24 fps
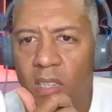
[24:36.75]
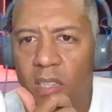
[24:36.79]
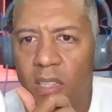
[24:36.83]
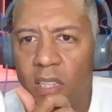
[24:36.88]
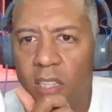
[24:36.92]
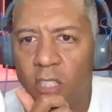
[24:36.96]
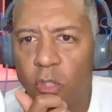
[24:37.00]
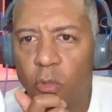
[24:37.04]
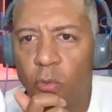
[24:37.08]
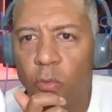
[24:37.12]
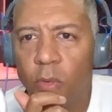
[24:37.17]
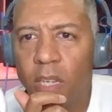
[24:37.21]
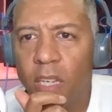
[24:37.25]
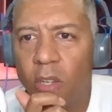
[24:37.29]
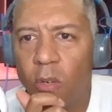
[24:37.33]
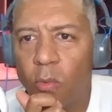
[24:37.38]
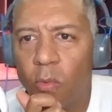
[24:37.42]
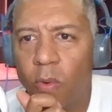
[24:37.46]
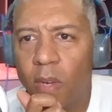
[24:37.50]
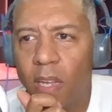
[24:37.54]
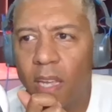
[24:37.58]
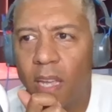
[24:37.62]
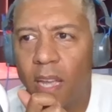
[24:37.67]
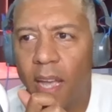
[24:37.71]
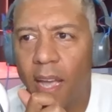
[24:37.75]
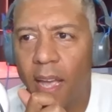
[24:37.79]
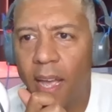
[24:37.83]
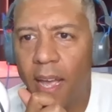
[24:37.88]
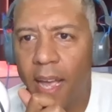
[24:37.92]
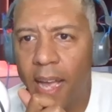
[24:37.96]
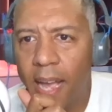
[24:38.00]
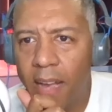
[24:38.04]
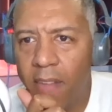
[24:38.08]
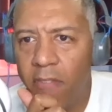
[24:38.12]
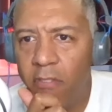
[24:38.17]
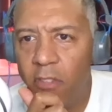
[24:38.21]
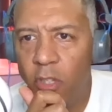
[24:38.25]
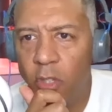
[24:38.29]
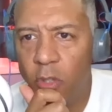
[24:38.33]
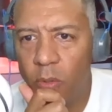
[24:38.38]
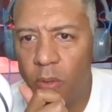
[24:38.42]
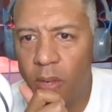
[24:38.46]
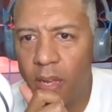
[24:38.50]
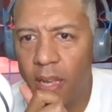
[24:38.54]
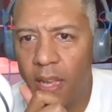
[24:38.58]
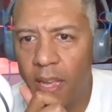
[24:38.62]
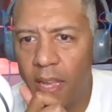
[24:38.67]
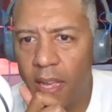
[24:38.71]
Yes, we have to
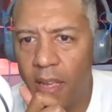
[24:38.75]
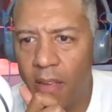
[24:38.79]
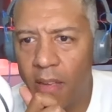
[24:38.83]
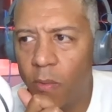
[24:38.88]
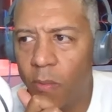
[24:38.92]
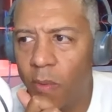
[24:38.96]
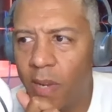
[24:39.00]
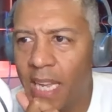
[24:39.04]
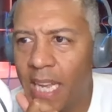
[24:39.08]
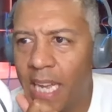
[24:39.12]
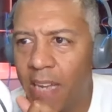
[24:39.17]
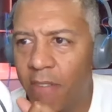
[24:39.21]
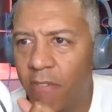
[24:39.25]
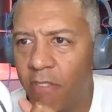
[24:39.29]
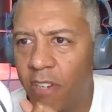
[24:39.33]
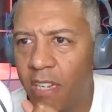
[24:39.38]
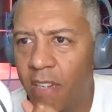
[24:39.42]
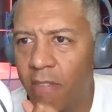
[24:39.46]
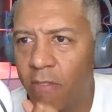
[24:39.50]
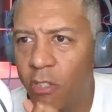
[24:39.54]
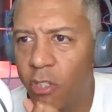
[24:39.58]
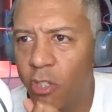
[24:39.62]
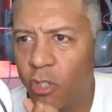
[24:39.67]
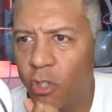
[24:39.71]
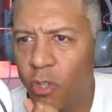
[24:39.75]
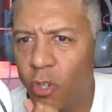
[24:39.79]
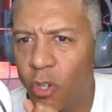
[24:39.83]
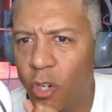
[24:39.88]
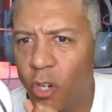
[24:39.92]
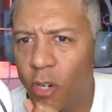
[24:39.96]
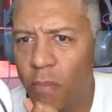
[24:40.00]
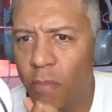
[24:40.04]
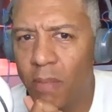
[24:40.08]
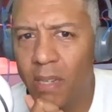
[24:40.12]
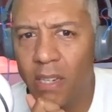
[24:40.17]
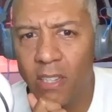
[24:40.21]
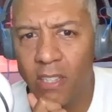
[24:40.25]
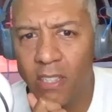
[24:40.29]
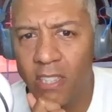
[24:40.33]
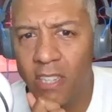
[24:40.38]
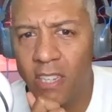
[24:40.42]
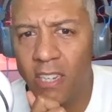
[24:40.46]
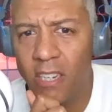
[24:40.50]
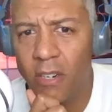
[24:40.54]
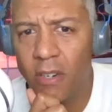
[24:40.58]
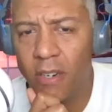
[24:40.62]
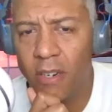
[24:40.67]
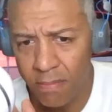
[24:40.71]
have a strong
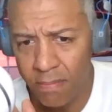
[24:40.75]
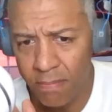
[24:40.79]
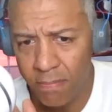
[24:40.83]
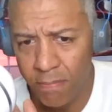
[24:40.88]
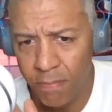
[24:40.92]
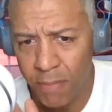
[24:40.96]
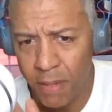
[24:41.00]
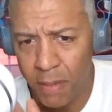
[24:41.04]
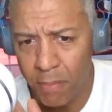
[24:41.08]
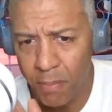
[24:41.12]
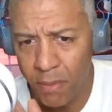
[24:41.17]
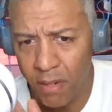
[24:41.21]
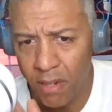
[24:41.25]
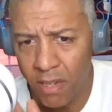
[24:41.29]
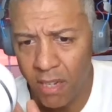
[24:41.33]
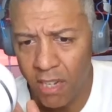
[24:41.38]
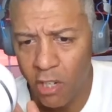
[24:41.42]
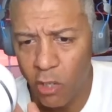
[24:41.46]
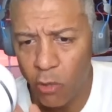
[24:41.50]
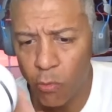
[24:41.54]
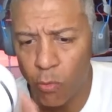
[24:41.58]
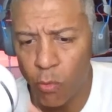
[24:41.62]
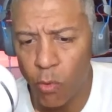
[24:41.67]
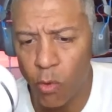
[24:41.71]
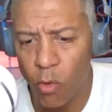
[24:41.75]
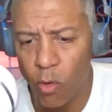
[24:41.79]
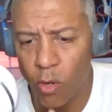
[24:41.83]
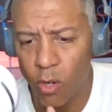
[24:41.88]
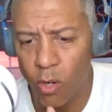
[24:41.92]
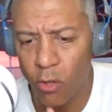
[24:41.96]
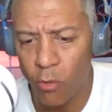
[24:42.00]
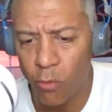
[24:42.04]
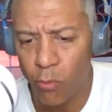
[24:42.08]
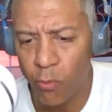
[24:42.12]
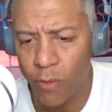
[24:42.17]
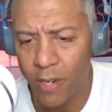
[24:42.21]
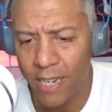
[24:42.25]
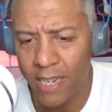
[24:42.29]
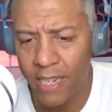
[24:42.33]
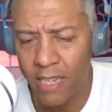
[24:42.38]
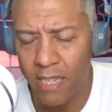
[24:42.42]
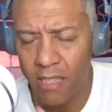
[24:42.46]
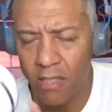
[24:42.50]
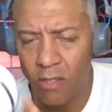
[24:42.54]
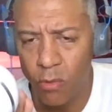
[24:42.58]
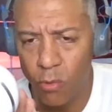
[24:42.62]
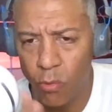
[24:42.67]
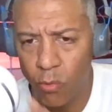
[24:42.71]
military. People look at the war
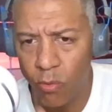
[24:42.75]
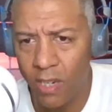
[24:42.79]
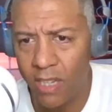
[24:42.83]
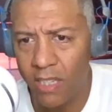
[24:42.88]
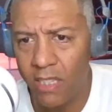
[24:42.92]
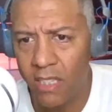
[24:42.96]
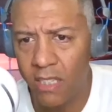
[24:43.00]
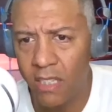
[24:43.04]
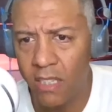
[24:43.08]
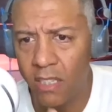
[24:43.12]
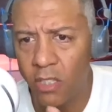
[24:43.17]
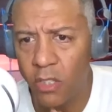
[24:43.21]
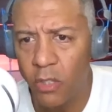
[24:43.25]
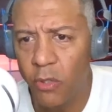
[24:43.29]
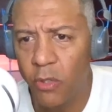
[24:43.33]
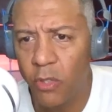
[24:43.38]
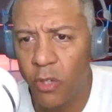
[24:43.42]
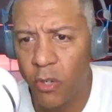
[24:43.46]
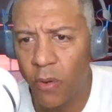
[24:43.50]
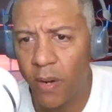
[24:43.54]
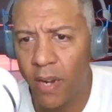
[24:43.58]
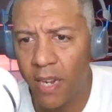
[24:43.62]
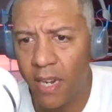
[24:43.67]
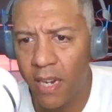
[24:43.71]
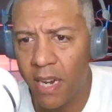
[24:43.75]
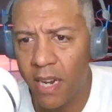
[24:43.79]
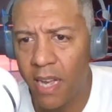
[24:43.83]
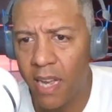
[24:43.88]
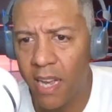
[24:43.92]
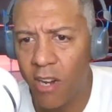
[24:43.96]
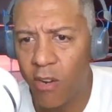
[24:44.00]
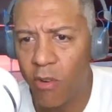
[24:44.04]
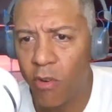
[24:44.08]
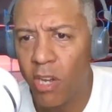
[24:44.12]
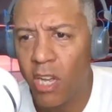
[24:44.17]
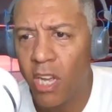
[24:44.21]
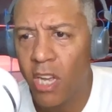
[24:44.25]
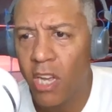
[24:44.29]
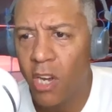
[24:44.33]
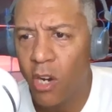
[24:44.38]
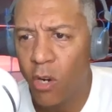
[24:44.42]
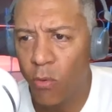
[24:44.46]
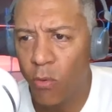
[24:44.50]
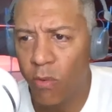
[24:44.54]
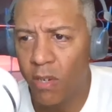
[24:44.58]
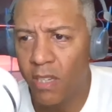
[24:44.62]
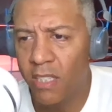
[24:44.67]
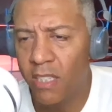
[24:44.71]
with Russia and Ukraine now.
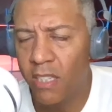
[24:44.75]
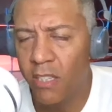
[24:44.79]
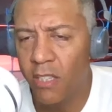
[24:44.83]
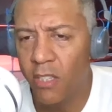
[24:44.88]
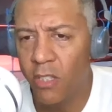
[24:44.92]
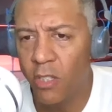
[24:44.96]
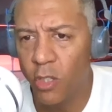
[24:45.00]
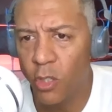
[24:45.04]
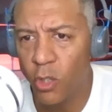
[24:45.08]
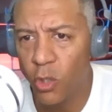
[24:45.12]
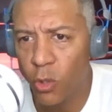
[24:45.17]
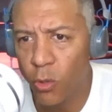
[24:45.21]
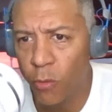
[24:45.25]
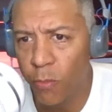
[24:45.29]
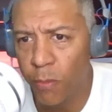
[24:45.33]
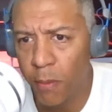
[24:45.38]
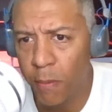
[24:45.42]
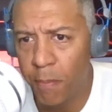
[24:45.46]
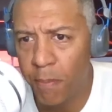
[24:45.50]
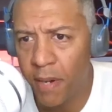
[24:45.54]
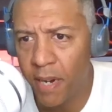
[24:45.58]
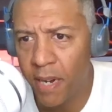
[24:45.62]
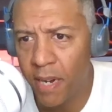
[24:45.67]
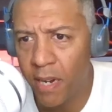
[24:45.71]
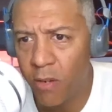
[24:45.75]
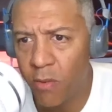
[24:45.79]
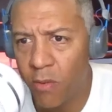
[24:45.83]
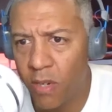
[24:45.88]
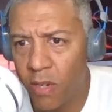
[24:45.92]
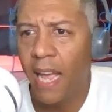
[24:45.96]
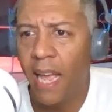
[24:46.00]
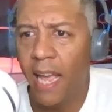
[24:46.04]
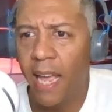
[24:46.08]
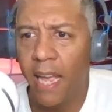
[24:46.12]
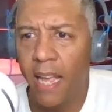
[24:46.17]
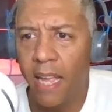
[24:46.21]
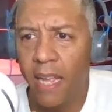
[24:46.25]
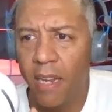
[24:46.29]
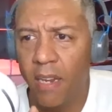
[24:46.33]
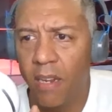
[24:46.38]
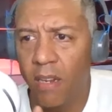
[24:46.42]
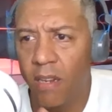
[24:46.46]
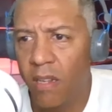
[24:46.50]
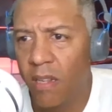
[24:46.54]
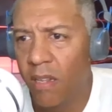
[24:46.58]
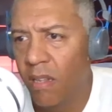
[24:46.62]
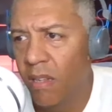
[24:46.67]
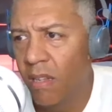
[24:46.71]
Russia is a superpower,
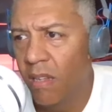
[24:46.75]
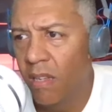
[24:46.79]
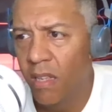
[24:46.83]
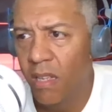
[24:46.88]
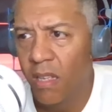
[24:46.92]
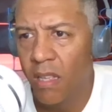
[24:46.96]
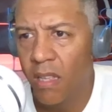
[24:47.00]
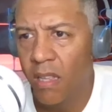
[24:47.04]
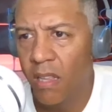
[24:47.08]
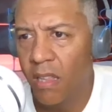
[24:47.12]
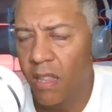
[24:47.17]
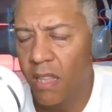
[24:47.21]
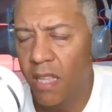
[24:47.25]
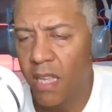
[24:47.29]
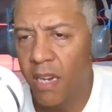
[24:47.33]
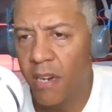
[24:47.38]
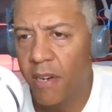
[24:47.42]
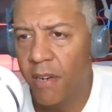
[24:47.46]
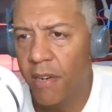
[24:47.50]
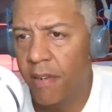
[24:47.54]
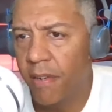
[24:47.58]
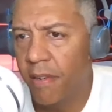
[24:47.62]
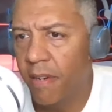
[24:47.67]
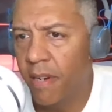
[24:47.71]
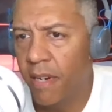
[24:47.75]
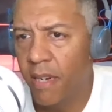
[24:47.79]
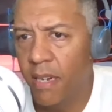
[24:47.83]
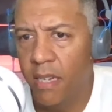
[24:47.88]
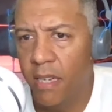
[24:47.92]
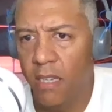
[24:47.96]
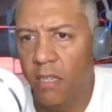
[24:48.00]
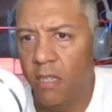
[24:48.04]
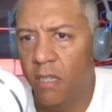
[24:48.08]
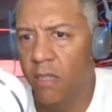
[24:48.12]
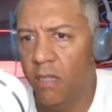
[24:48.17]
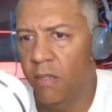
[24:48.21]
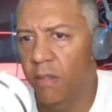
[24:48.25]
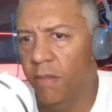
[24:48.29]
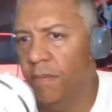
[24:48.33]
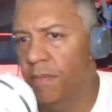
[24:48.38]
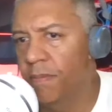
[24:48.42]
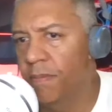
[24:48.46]
and they're uh,